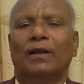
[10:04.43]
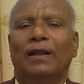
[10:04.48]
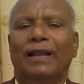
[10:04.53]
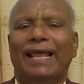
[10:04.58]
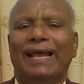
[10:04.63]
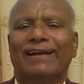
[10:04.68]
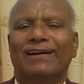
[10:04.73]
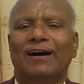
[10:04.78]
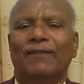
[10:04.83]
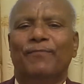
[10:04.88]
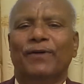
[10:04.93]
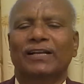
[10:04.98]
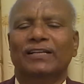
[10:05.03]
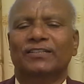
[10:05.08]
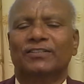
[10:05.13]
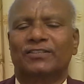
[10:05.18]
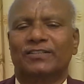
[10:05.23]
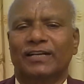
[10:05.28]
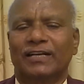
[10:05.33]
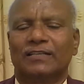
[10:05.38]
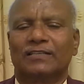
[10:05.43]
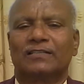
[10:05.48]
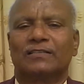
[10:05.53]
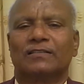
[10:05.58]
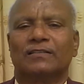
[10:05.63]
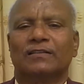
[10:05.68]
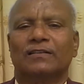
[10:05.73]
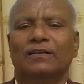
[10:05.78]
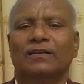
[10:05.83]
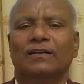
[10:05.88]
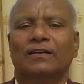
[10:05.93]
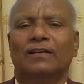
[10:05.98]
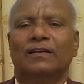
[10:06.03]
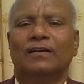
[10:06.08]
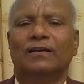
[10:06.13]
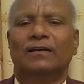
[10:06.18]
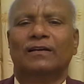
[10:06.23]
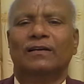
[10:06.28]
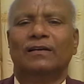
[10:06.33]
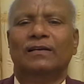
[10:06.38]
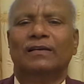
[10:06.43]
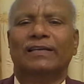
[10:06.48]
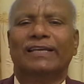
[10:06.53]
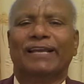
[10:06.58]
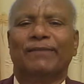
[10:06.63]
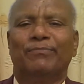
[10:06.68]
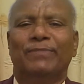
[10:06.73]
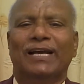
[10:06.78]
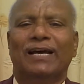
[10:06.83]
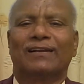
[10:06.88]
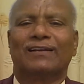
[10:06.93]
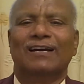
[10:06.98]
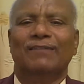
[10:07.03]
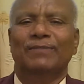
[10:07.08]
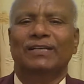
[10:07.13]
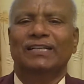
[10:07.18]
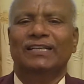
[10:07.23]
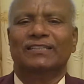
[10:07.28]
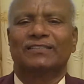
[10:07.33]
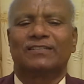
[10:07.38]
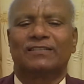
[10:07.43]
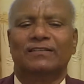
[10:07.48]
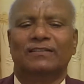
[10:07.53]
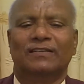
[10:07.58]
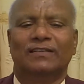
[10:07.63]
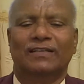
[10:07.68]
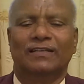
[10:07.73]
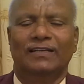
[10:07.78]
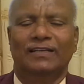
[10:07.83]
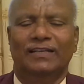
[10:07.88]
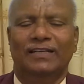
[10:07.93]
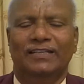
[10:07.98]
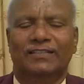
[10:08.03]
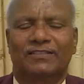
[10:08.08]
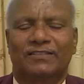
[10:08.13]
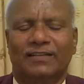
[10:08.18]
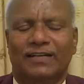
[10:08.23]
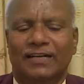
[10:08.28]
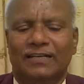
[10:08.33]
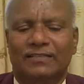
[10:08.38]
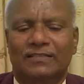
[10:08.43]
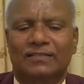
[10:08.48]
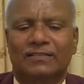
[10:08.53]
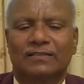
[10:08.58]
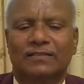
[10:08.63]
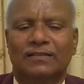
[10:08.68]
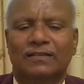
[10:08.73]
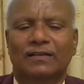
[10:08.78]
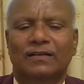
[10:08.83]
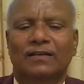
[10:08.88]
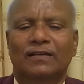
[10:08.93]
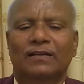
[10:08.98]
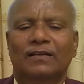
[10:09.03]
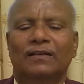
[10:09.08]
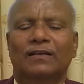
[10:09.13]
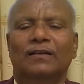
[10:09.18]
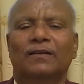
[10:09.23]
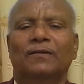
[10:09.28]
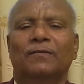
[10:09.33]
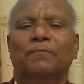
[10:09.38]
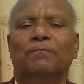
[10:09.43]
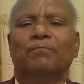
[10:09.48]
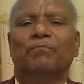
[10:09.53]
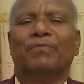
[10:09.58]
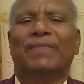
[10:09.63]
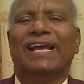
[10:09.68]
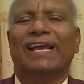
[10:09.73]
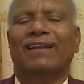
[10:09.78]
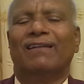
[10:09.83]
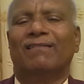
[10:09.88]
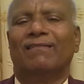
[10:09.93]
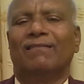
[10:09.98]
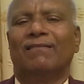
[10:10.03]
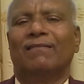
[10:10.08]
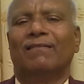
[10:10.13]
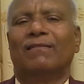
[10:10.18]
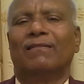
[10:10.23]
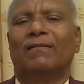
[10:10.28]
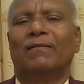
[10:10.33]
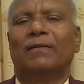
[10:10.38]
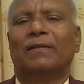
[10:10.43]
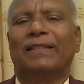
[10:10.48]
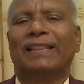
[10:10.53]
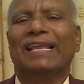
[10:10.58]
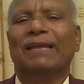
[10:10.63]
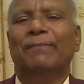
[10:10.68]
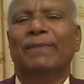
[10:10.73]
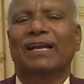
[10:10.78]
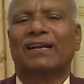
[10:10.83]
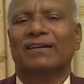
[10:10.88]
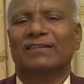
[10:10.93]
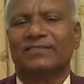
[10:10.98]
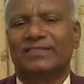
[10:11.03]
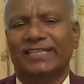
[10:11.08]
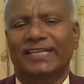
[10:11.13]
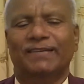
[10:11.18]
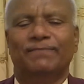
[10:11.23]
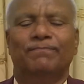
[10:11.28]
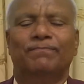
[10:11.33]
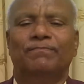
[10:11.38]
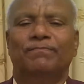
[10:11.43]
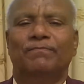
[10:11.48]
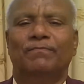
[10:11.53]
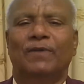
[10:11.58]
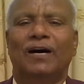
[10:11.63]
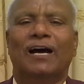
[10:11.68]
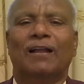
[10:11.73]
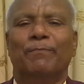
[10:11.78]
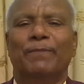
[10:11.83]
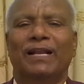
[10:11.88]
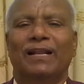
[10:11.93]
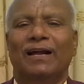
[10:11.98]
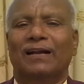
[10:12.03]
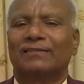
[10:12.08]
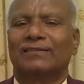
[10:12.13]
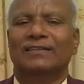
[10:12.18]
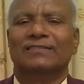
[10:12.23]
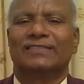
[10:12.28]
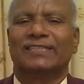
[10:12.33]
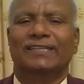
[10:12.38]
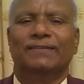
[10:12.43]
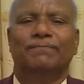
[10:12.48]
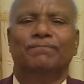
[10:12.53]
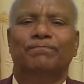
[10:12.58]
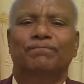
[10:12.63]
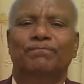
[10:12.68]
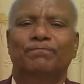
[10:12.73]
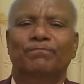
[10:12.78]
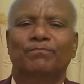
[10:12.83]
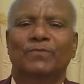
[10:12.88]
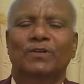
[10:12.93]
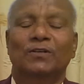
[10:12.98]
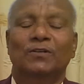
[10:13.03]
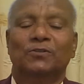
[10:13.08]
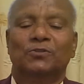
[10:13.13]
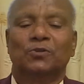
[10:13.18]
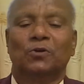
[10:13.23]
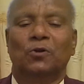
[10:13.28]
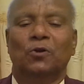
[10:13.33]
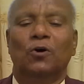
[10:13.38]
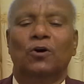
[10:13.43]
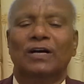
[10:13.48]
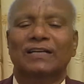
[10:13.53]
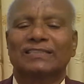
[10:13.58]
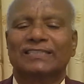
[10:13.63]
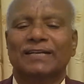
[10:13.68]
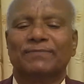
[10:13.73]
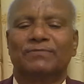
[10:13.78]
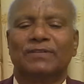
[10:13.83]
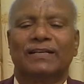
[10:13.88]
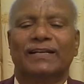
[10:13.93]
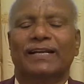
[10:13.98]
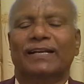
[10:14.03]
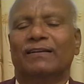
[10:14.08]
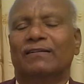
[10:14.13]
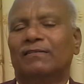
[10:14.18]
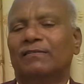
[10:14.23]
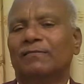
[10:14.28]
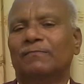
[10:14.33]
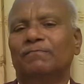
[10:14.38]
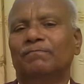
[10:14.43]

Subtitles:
lack of estrus. If they are coming in estrus, then they may conceive or may not conceive. So low conception rate.